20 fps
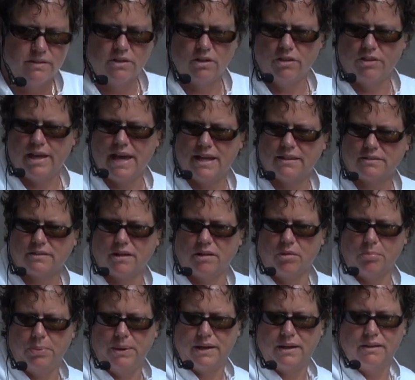So that's going
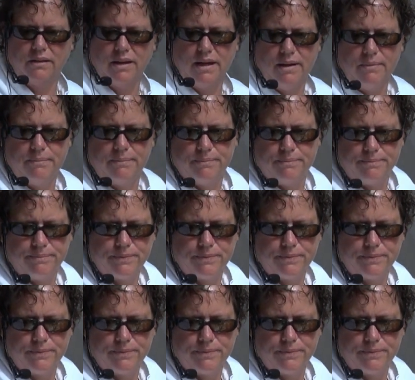to pickle up.